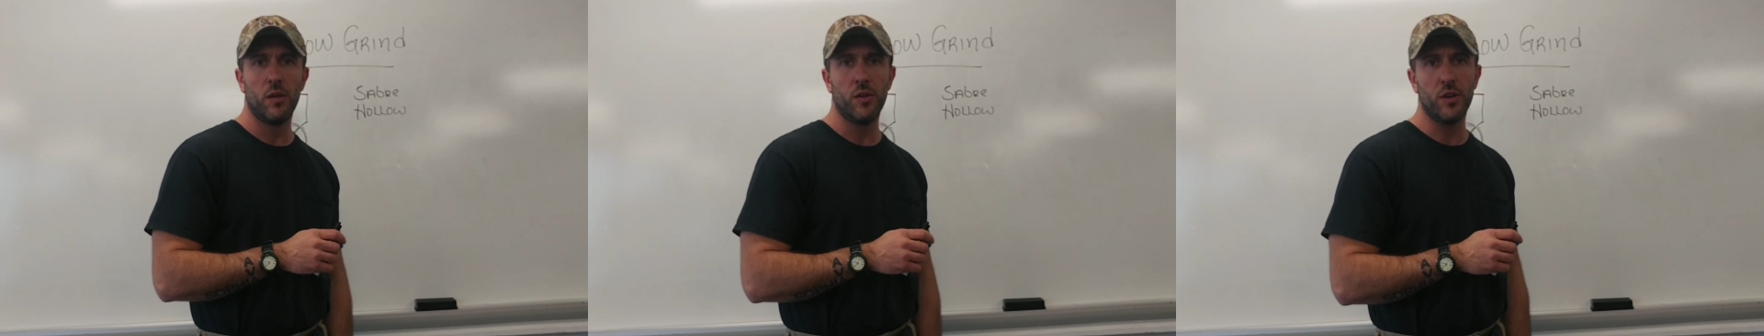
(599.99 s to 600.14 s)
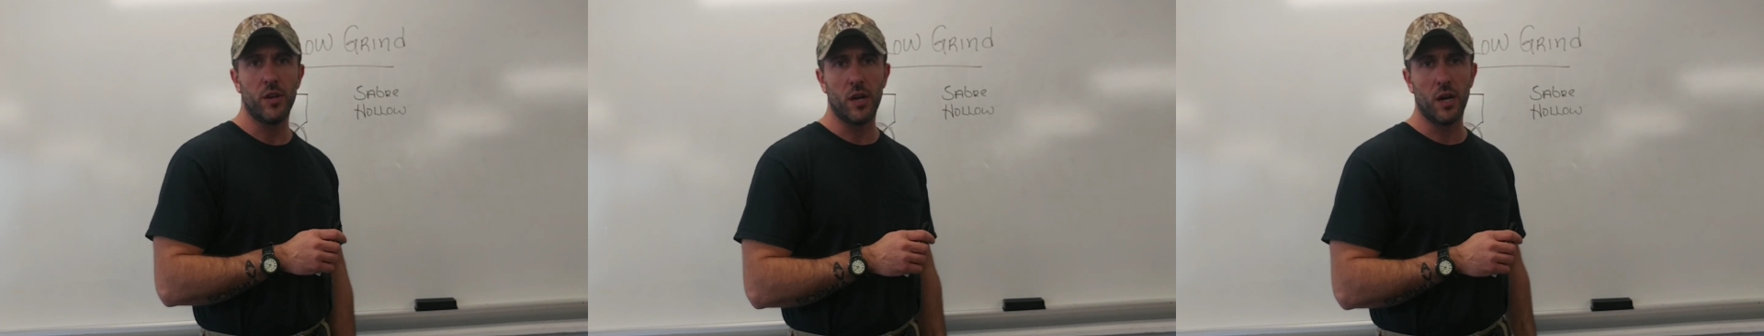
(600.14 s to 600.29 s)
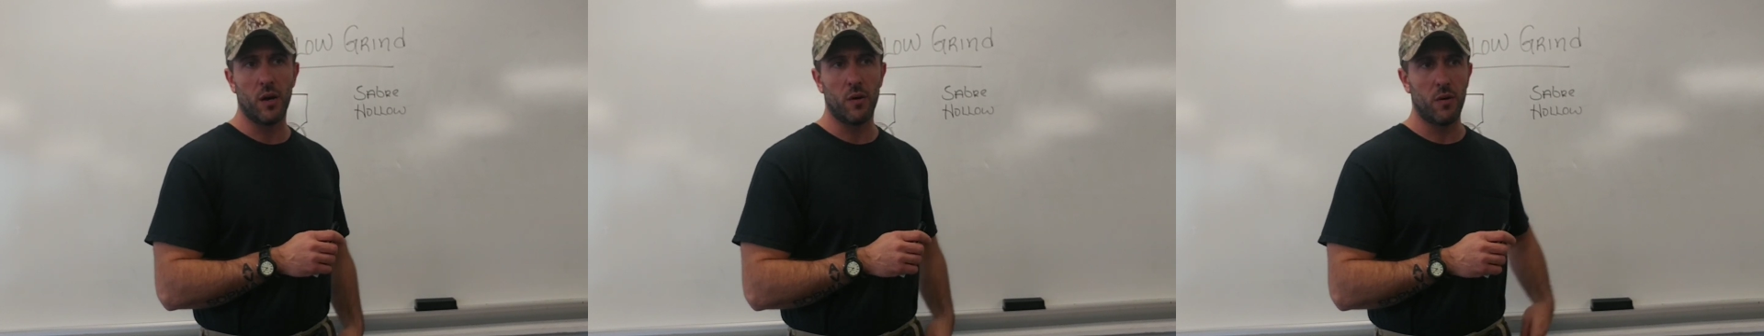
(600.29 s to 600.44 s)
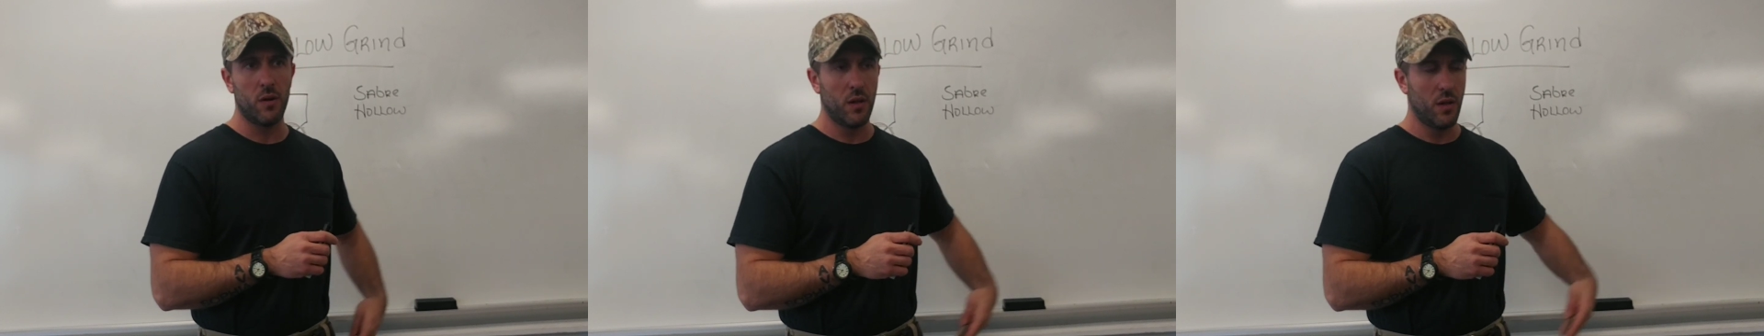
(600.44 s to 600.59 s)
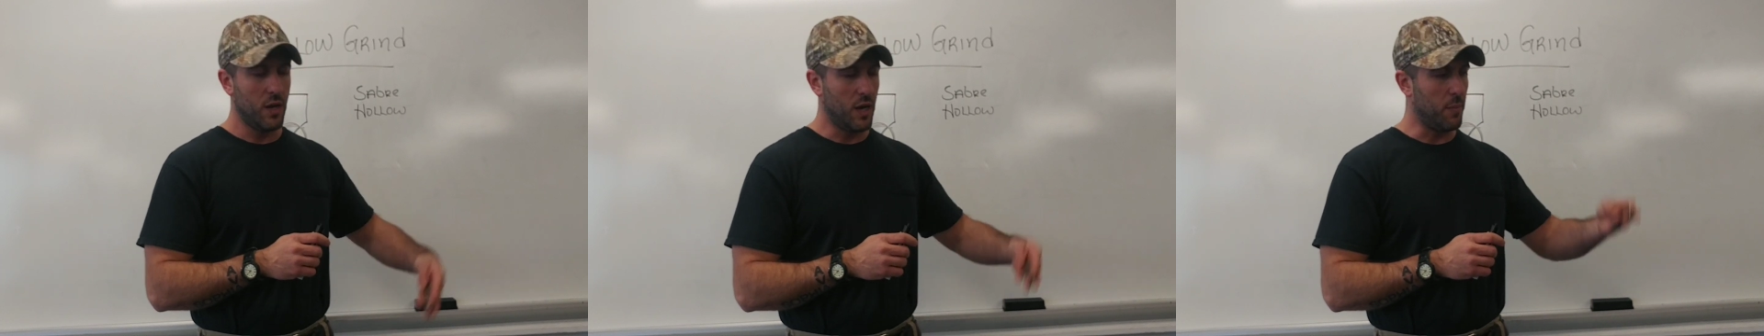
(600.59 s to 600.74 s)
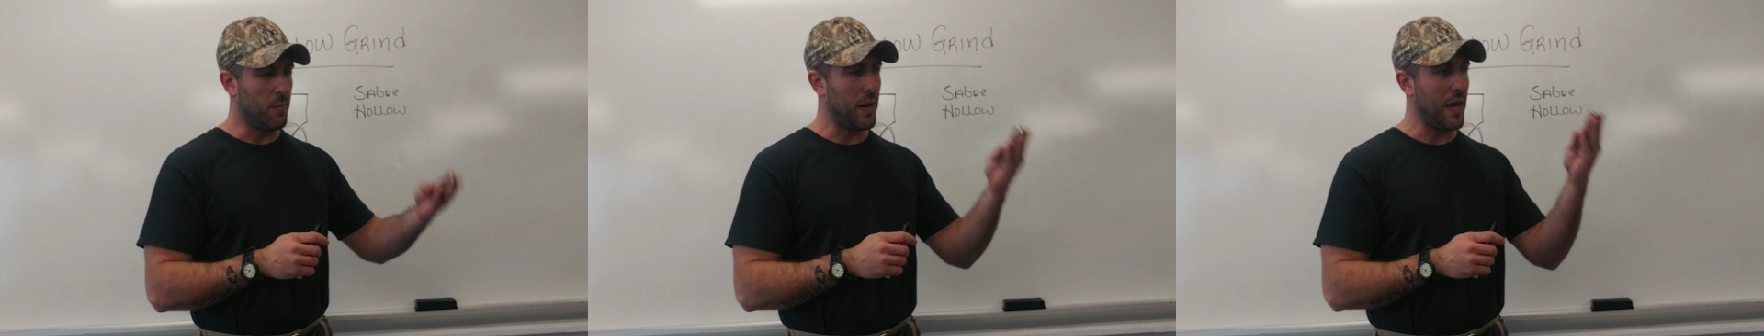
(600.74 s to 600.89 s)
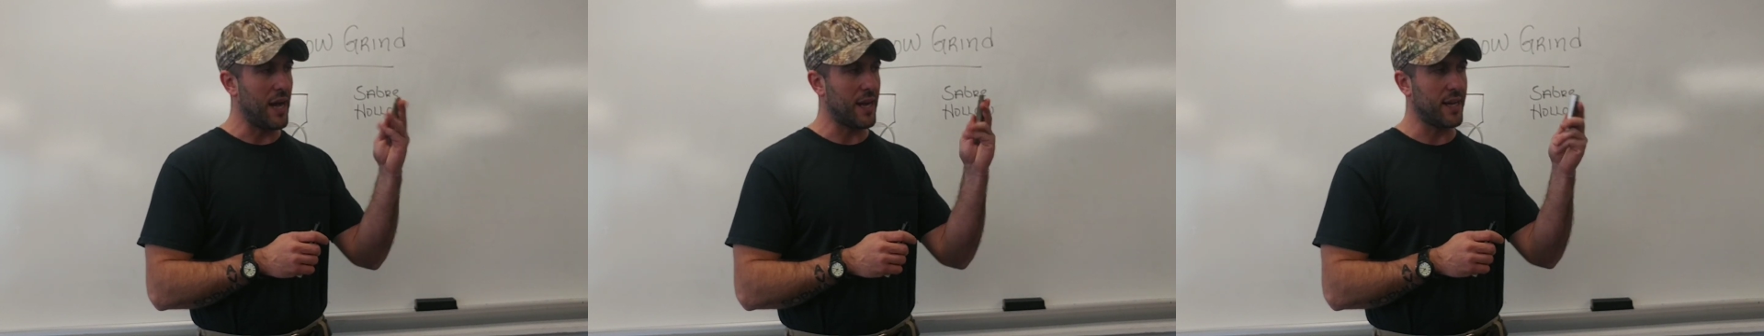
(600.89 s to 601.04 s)
You know,
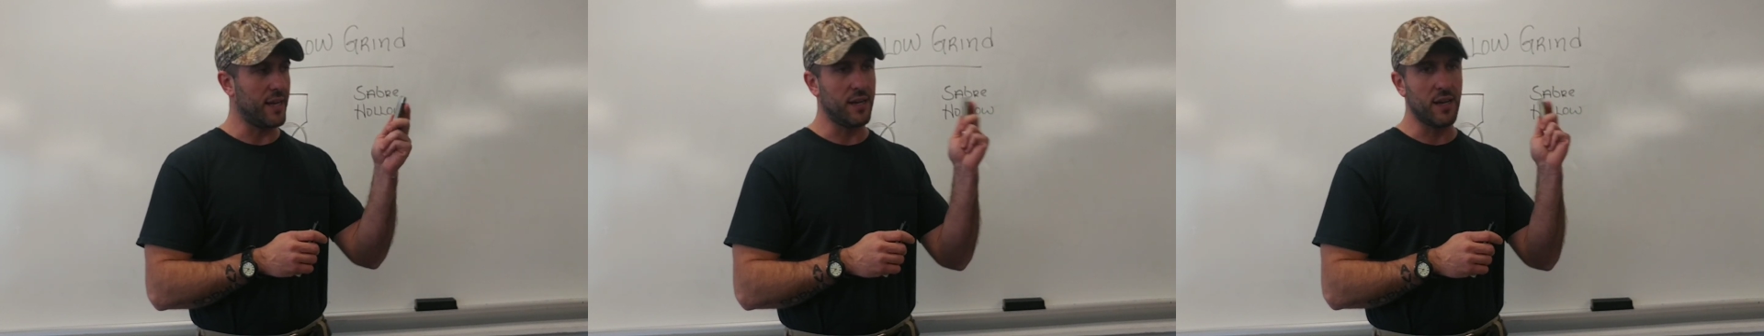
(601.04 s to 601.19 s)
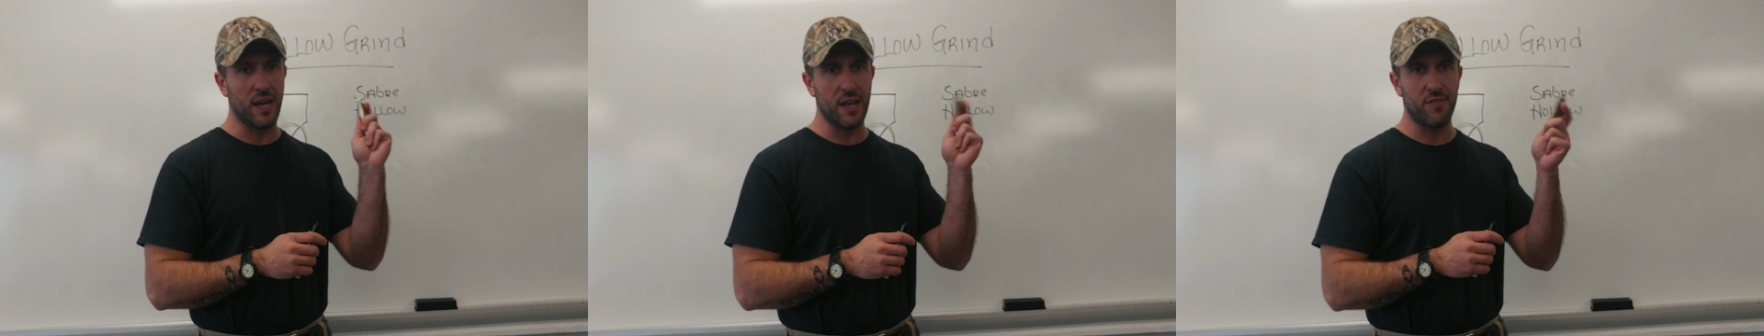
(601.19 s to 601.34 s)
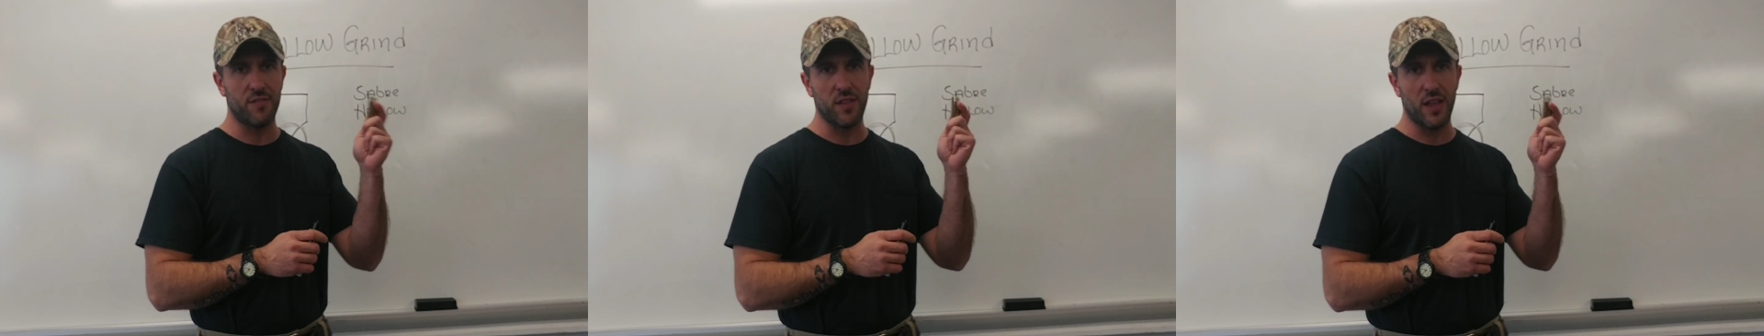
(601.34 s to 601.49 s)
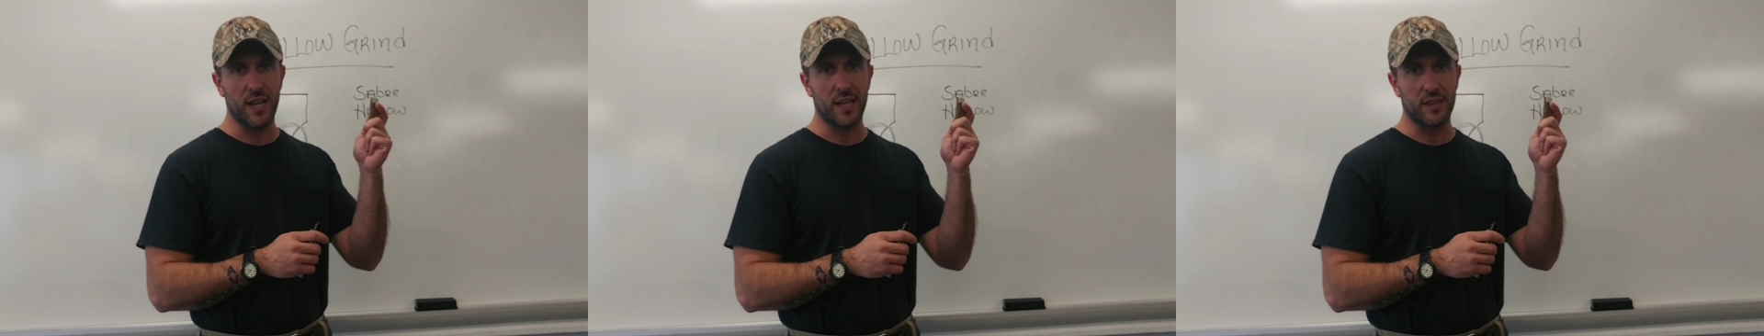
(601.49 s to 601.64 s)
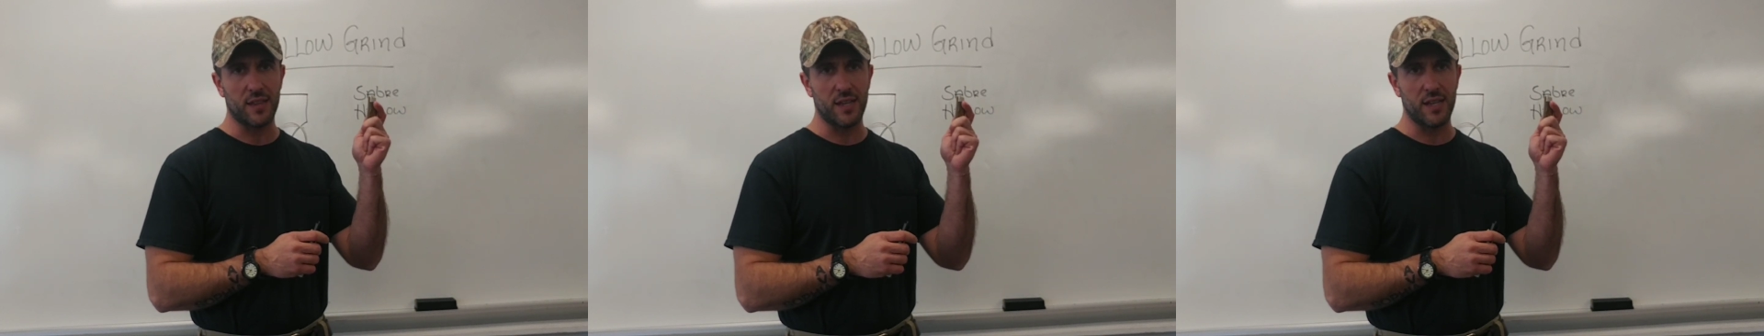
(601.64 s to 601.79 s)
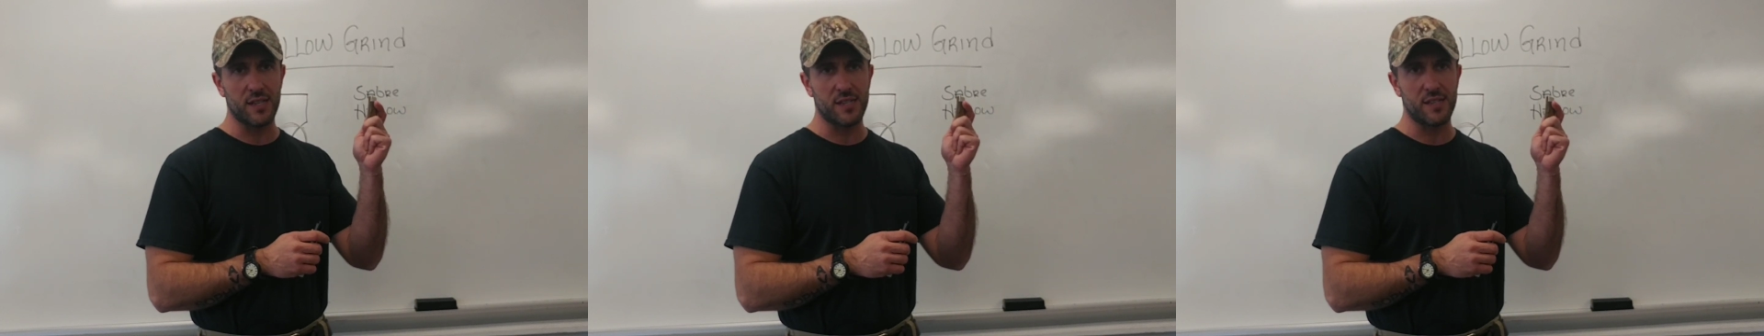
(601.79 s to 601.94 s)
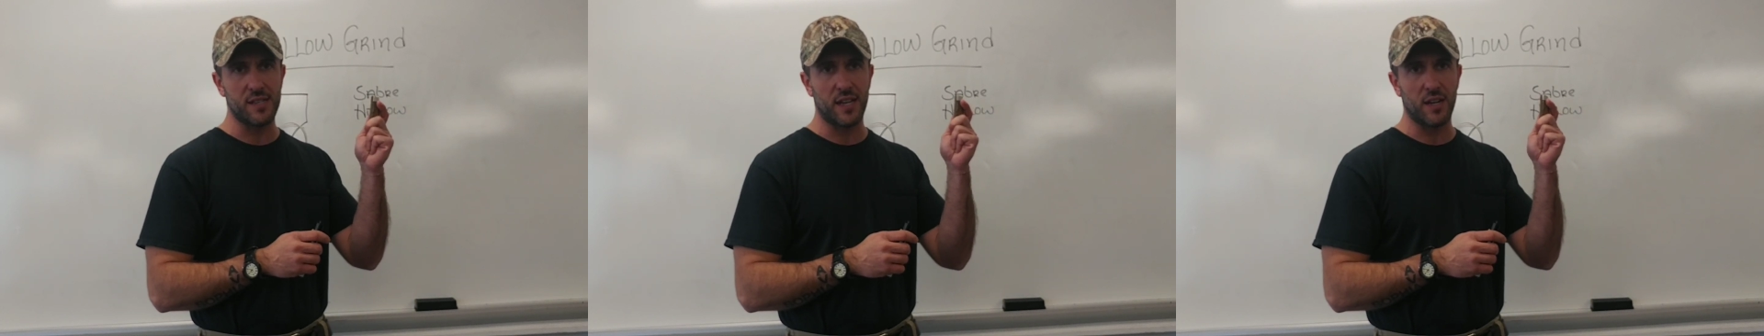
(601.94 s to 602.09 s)
a pocket knife like
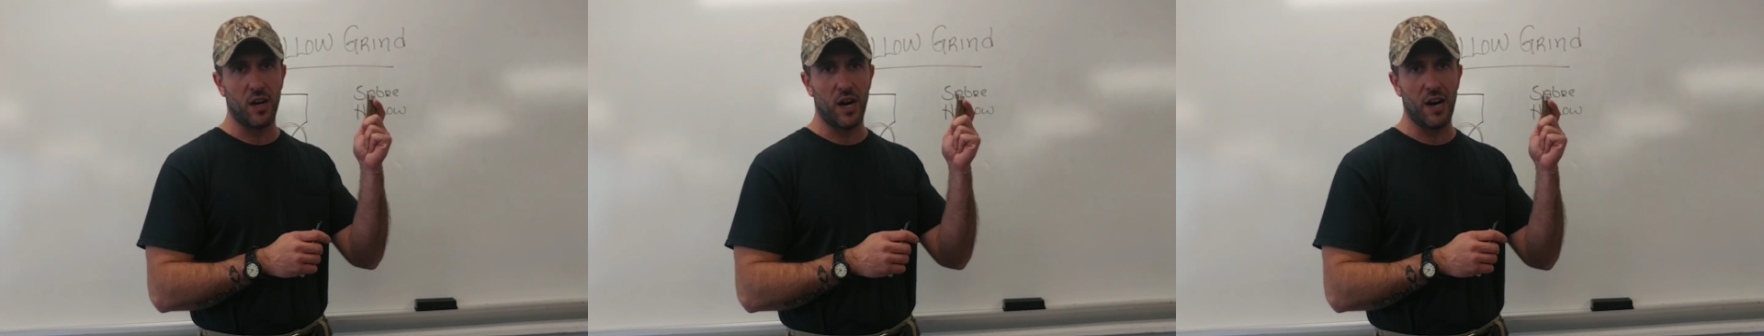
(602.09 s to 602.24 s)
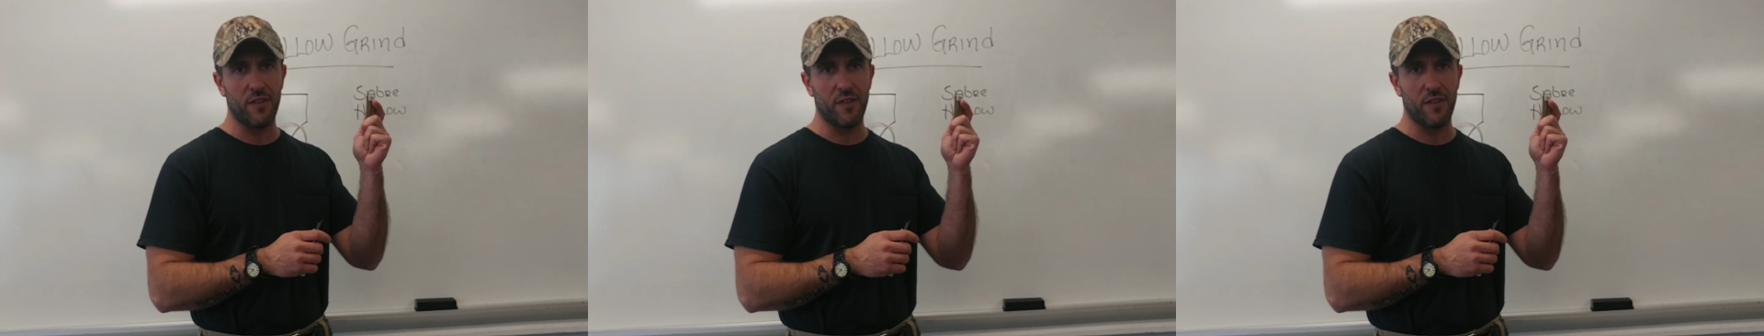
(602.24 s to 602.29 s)
this that